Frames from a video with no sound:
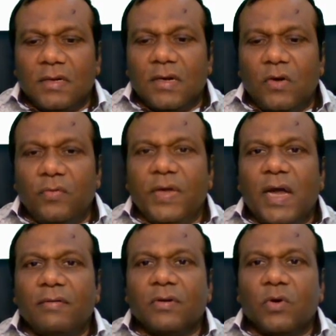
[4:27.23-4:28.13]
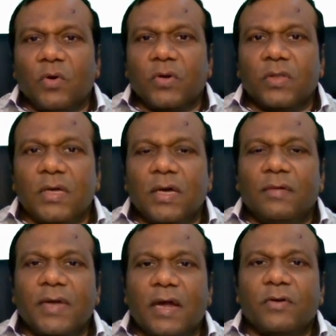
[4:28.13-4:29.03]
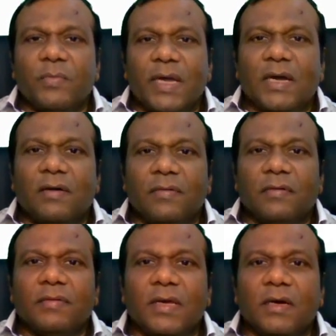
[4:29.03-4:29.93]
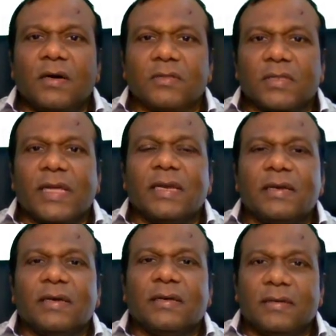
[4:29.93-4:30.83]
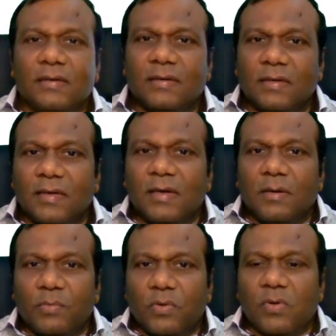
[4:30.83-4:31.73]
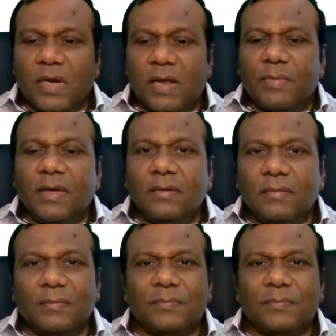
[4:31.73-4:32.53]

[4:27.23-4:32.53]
Now we have to go to the, we have to make our the Kotlin programming.